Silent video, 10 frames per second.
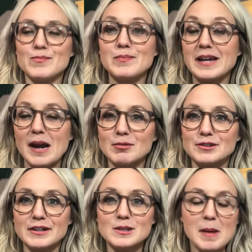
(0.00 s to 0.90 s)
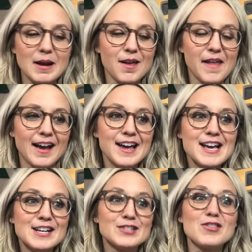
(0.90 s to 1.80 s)
being able to expand on
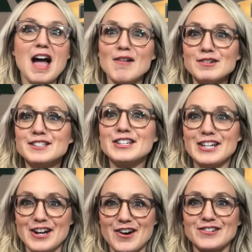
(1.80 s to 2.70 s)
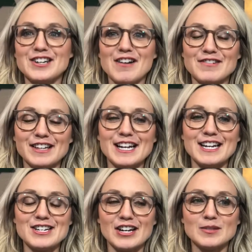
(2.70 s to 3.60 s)
that. So that was, definitely
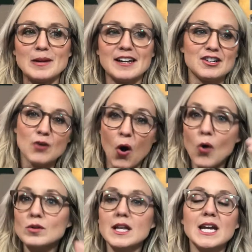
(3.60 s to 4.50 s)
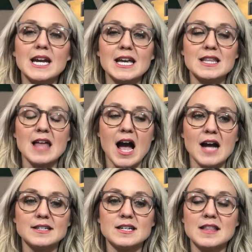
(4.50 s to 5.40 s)
an adjustment. You only get
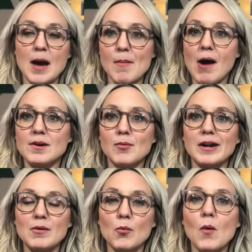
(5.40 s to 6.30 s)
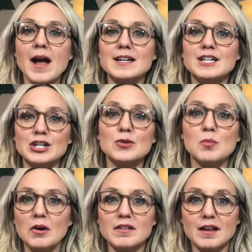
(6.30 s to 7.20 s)
that PowerPoint when you
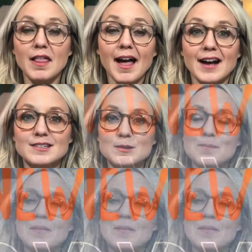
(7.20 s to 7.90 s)
book the class.